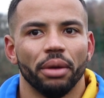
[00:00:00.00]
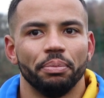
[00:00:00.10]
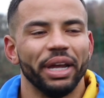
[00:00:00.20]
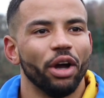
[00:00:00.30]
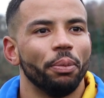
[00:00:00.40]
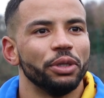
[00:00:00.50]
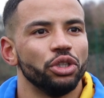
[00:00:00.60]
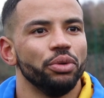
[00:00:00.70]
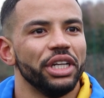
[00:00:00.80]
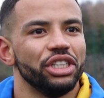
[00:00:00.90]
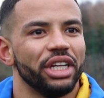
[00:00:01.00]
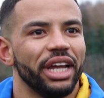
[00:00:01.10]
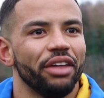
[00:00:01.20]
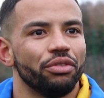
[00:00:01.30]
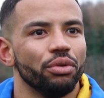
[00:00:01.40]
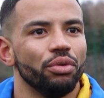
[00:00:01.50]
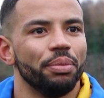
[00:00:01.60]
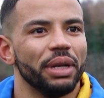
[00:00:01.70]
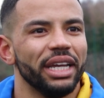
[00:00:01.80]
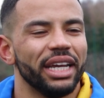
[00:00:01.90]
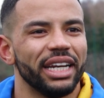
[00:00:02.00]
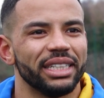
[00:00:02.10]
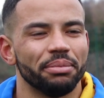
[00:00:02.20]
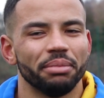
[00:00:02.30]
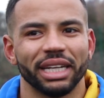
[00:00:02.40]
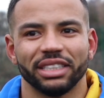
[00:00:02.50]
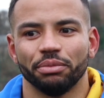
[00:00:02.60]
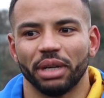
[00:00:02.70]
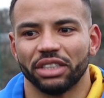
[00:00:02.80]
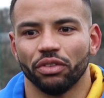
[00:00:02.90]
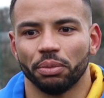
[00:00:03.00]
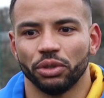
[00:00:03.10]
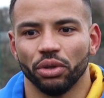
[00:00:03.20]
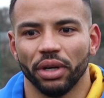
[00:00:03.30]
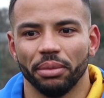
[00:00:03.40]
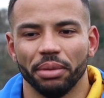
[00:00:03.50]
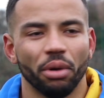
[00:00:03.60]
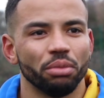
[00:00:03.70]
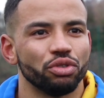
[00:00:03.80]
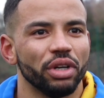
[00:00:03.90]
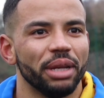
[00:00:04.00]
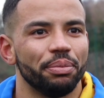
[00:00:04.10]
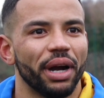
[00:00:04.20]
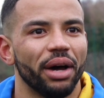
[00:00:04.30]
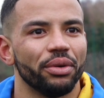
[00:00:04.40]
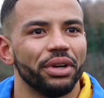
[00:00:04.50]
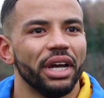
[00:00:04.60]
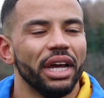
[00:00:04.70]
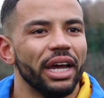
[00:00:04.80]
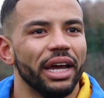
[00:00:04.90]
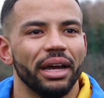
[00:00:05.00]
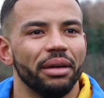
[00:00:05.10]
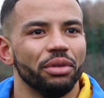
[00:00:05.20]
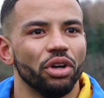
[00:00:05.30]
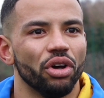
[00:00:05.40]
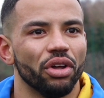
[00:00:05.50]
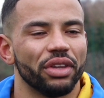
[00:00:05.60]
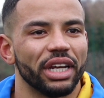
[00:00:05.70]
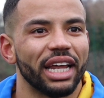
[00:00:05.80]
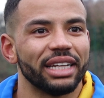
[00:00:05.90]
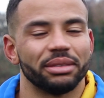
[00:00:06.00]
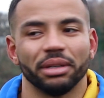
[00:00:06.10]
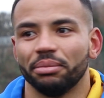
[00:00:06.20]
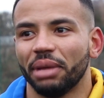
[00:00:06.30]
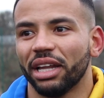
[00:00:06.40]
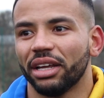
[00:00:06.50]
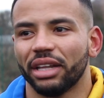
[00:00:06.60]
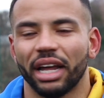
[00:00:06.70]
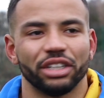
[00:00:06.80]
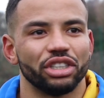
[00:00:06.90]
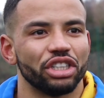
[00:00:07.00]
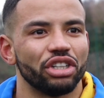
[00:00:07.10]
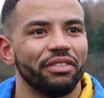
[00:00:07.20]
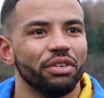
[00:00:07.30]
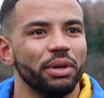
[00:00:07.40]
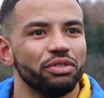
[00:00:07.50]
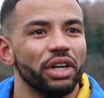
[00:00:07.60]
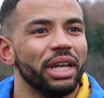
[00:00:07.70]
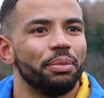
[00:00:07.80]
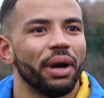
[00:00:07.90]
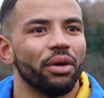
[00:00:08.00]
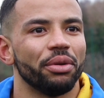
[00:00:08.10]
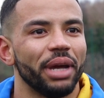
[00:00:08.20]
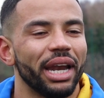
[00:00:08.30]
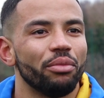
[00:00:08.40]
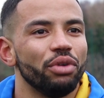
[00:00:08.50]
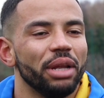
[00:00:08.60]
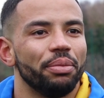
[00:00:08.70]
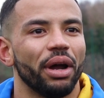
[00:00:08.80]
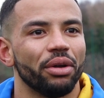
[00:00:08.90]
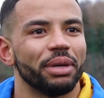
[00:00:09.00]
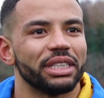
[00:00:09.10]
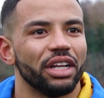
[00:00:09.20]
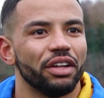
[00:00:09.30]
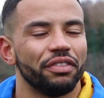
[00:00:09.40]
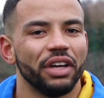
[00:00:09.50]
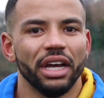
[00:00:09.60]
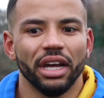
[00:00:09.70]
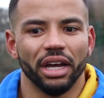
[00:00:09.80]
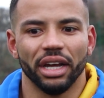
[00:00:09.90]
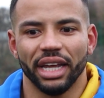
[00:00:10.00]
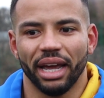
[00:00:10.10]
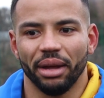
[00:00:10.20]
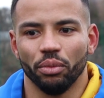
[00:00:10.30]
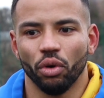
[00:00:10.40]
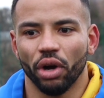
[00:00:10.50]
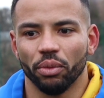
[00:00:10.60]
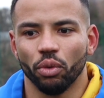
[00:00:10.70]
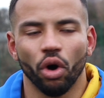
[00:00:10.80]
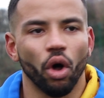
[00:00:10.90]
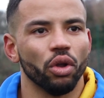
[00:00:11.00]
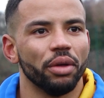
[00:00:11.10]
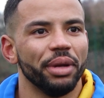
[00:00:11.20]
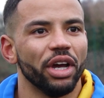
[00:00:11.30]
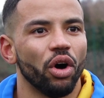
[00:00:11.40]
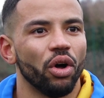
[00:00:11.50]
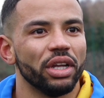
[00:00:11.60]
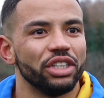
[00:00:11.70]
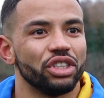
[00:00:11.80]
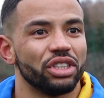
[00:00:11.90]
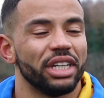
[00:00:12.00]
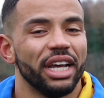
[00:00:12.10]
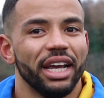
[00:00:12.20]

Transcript: big opportunities you get through rugby league, and it's a massive, massive opportunity. My mum's really proud. The lads at Mella that I travel with, really proud of me, and I'm really proud of myself. It won't alter me at all. It's